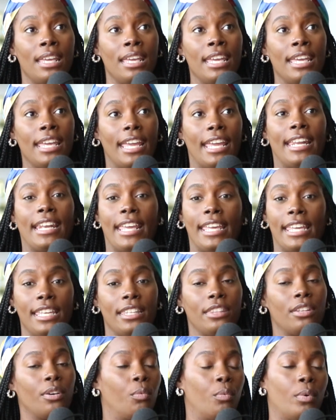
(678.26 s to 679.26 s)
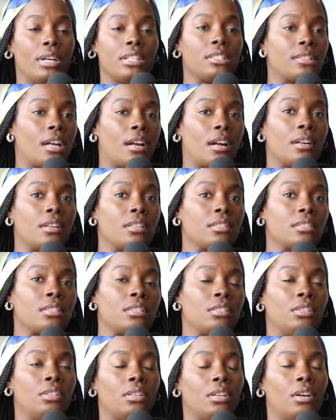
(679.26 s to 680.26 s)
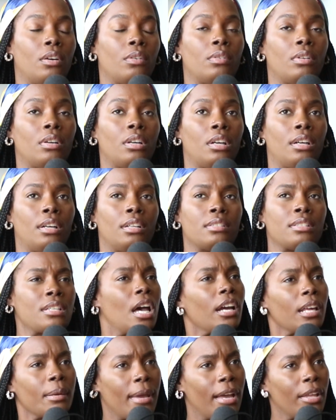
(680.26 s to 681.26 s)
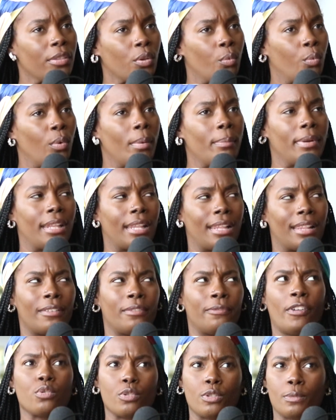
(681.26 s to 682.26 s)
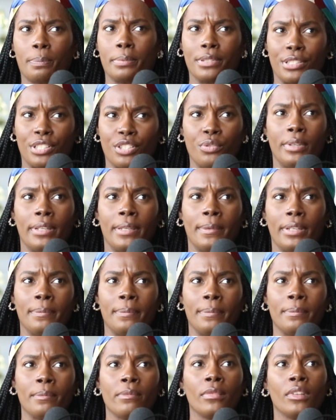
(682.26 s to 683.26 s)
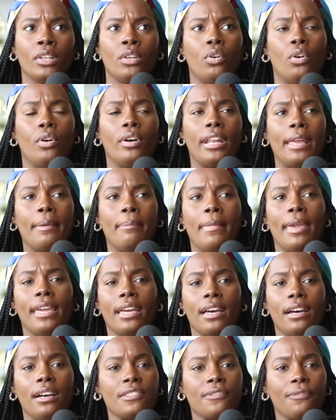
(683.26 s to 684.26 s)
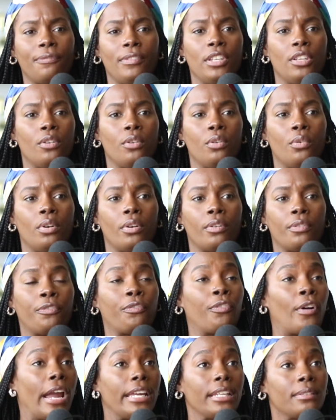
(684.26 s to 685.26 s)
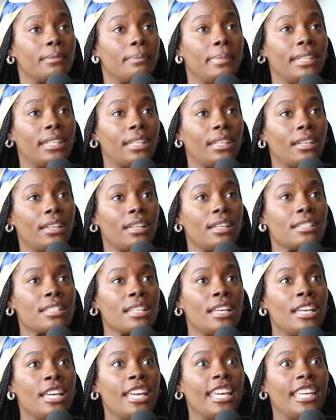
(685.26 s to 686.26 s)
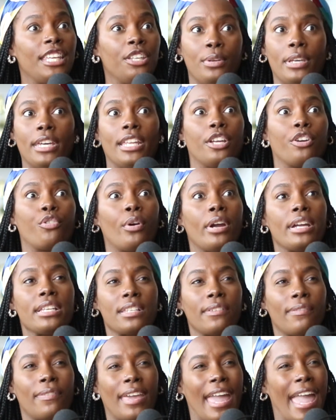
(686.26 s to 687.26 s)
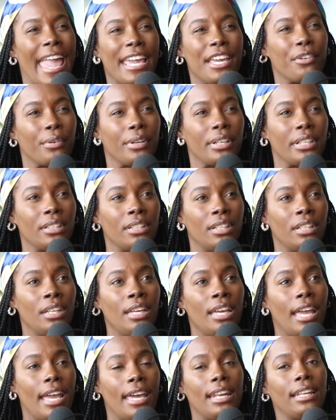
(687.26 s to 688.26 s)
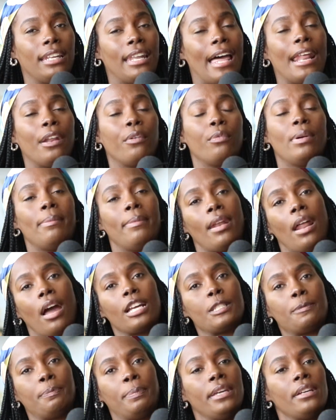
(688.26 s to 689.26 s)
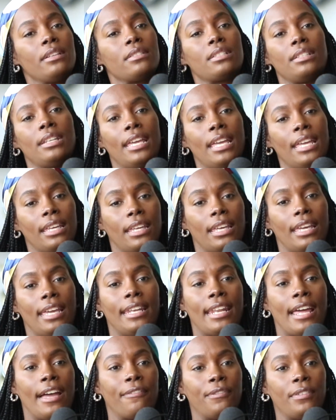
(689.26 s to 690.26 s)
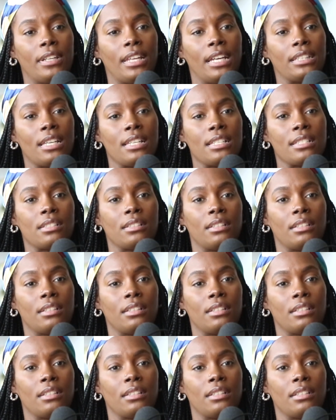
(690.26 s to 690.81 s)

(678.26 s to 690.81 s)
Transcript: And they either one start, talking about the woman that they first was pursuing, or they make us feel frightened because you get aggressive and angry. And a lot of women are experiencing it, and I feel like that's